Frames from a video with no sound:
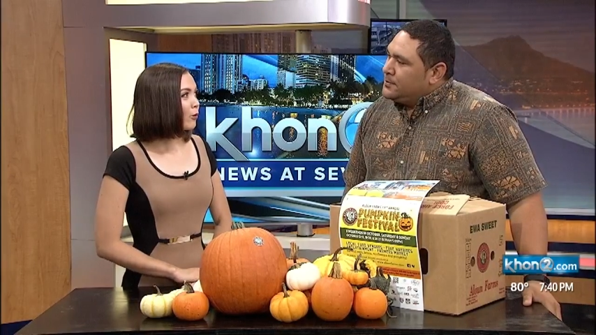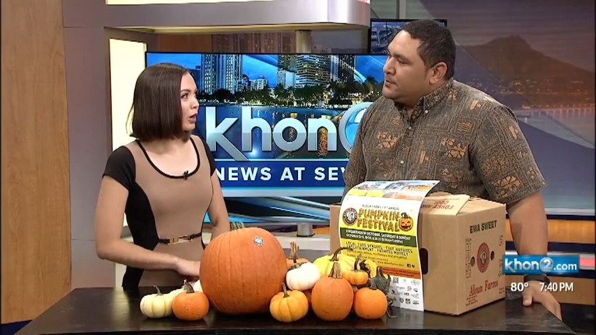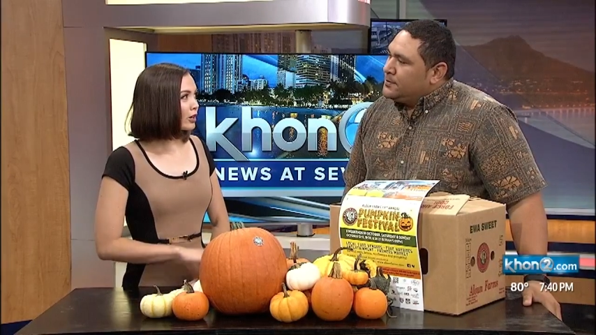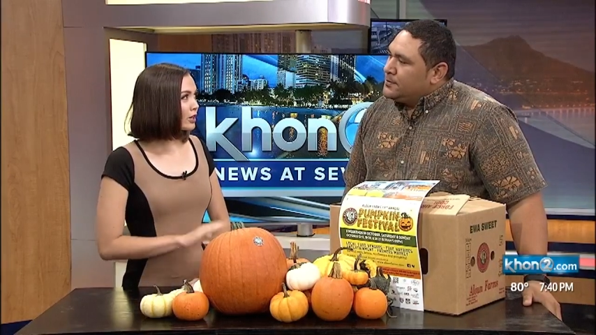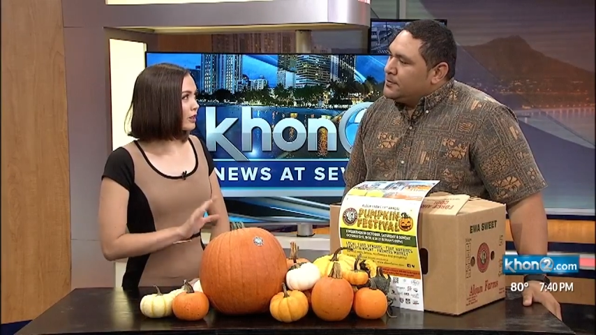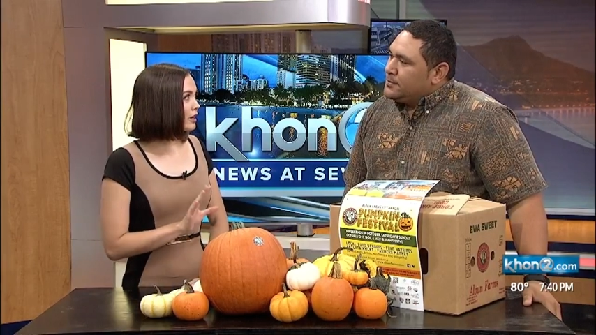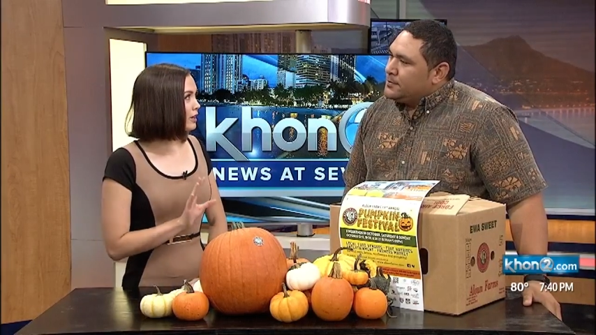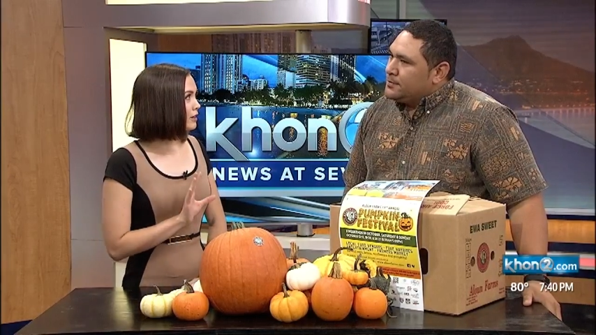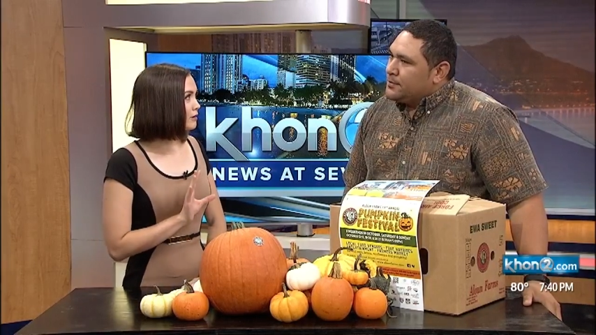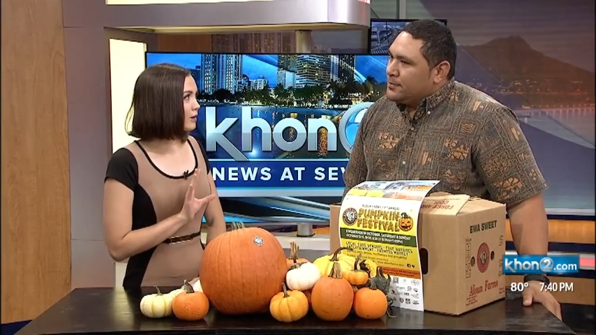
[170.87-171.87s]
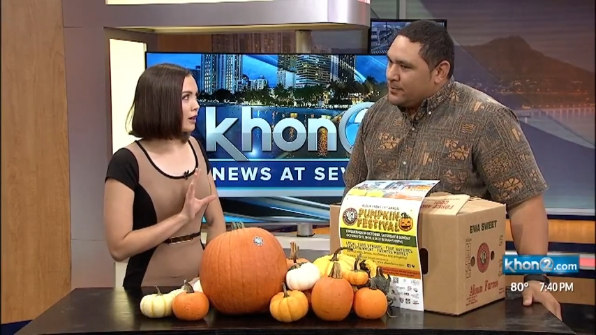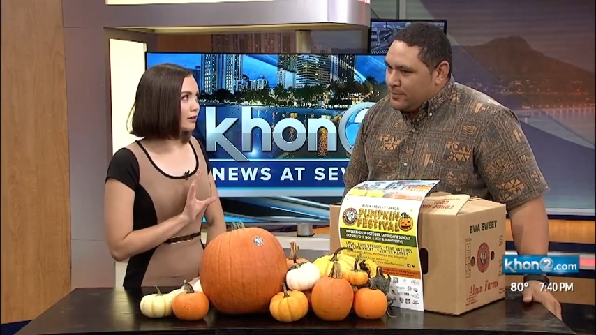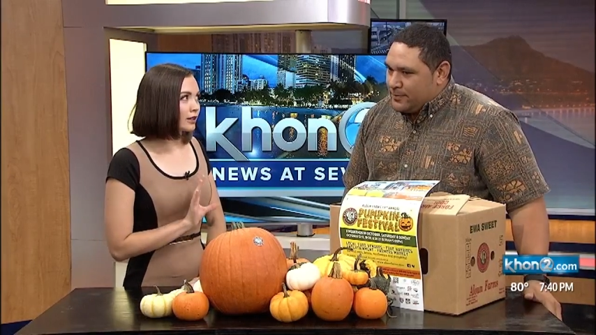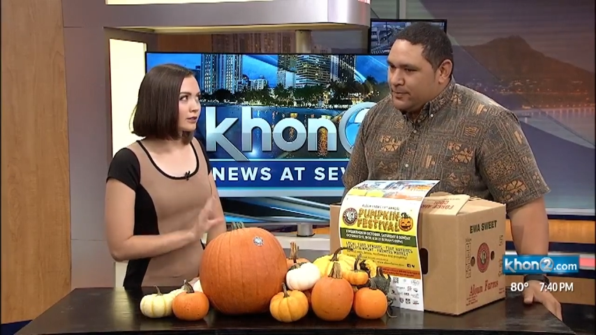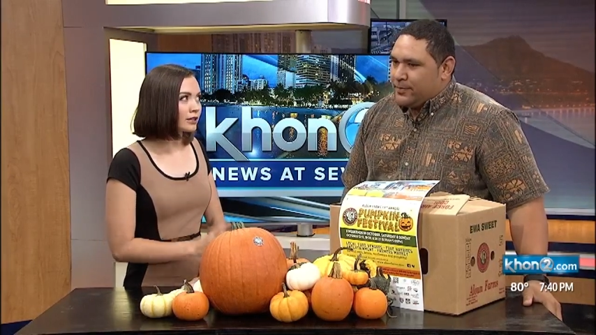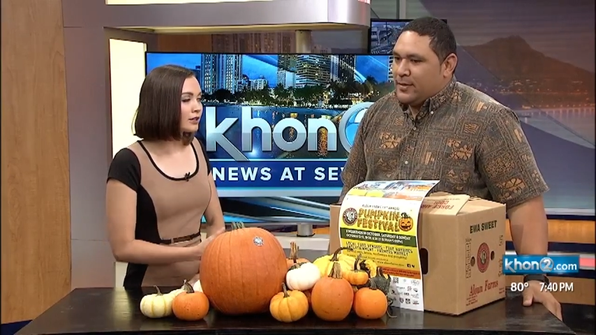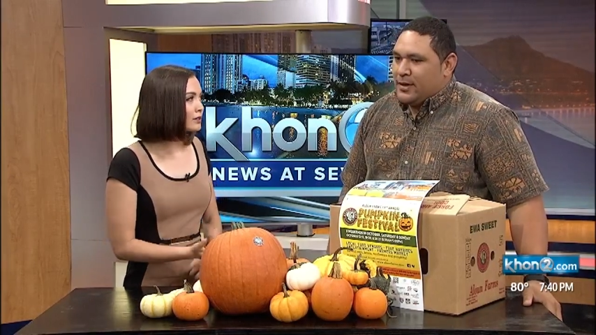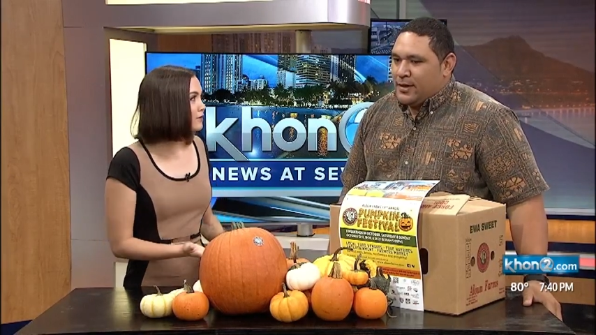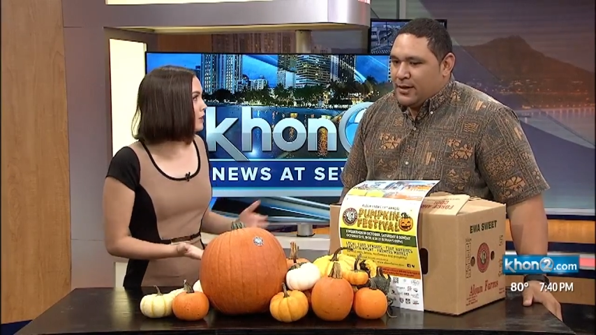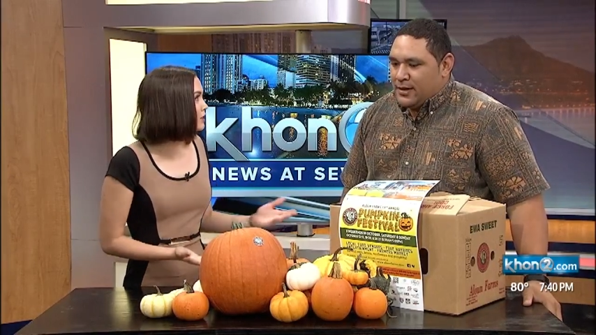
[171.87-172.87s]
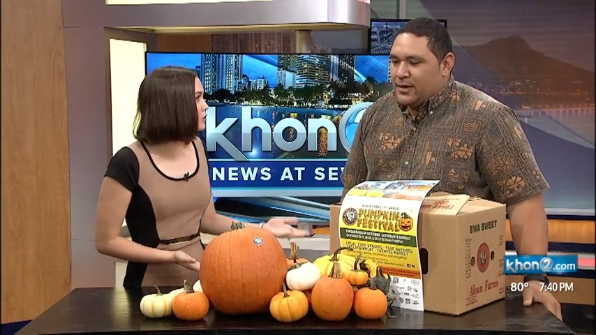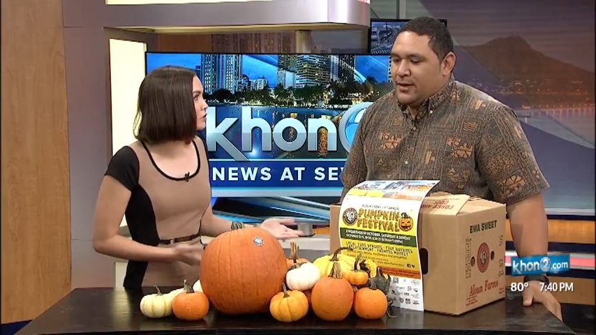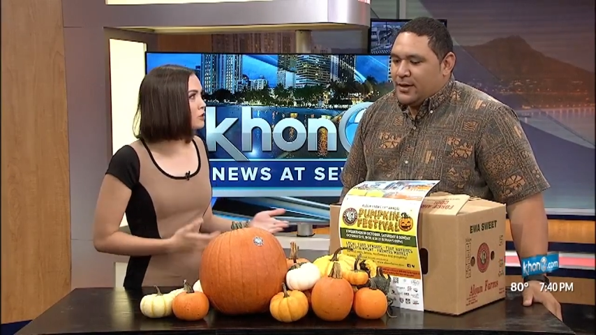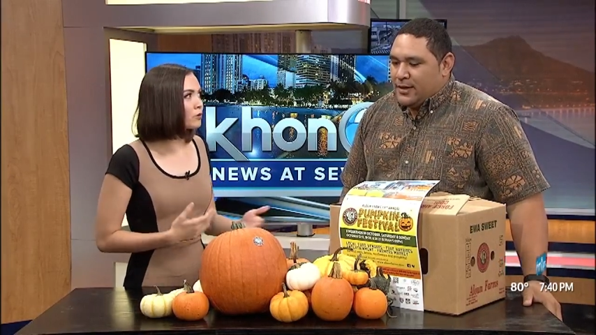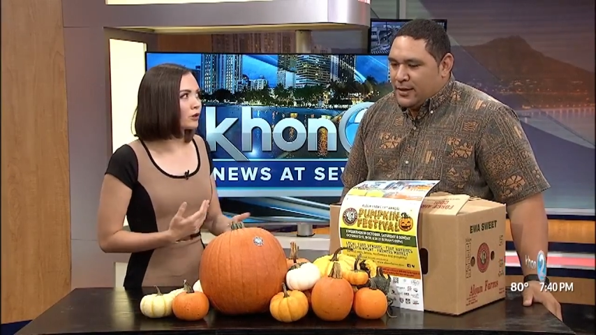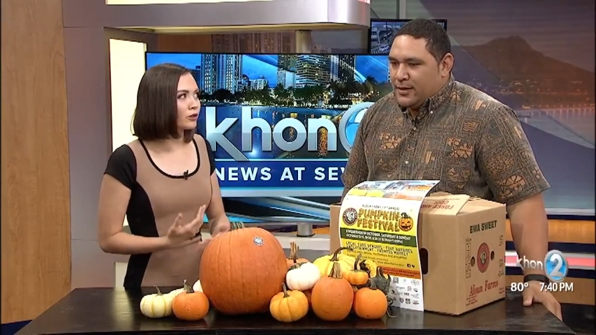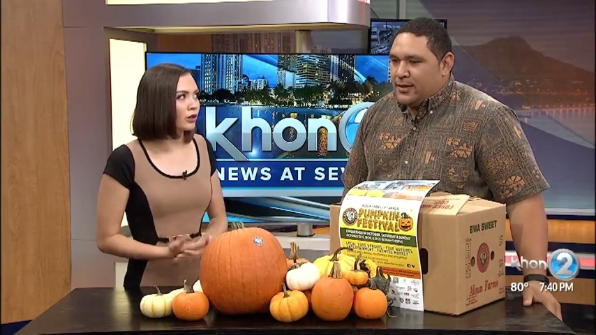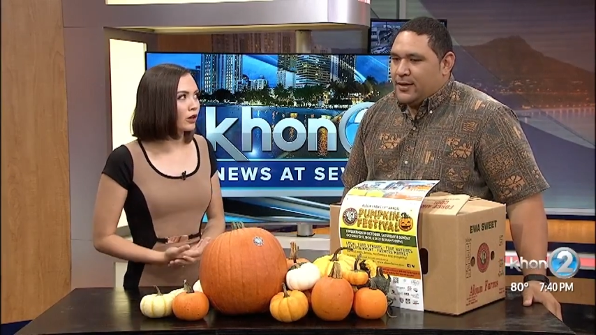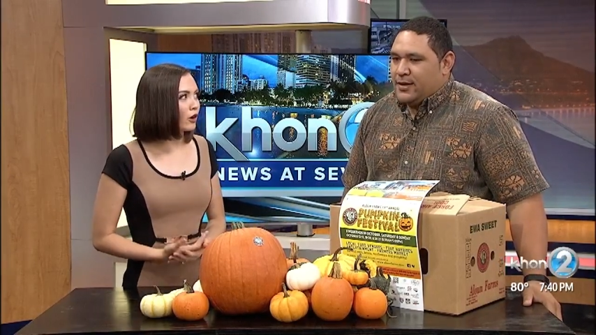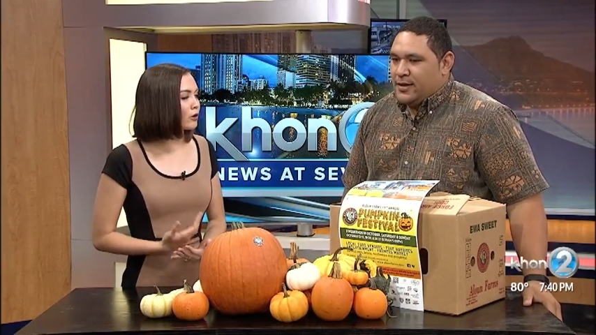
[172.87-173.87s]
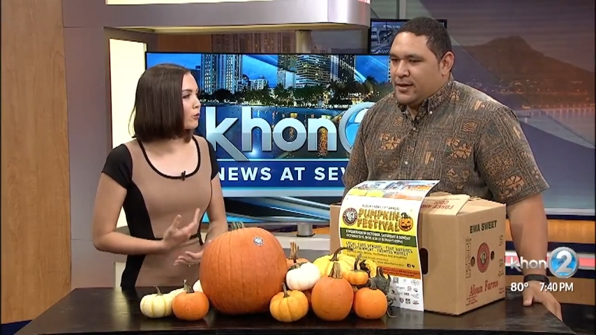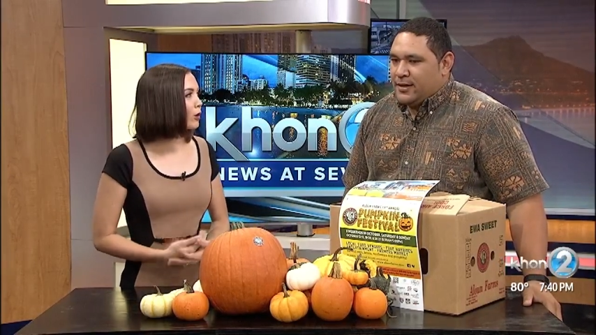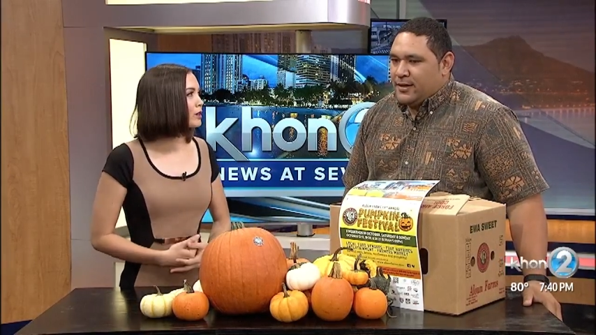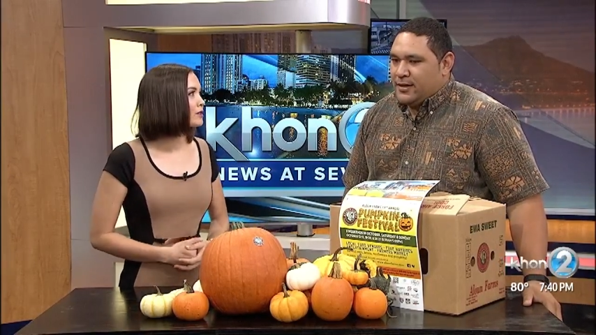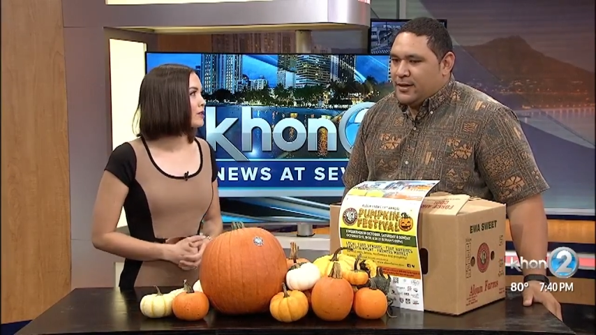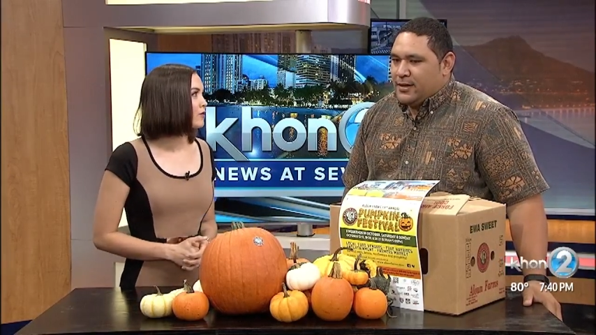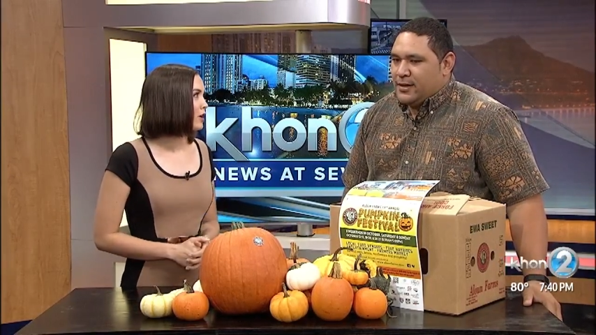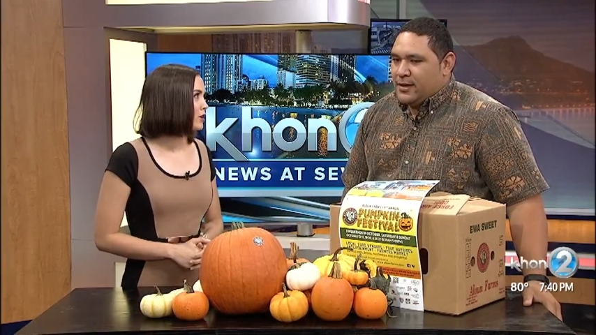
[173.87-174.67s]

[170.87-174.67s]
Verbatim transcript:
Speaker 1: Where can they uh, get tickets if they need to? Where do they go? And when is the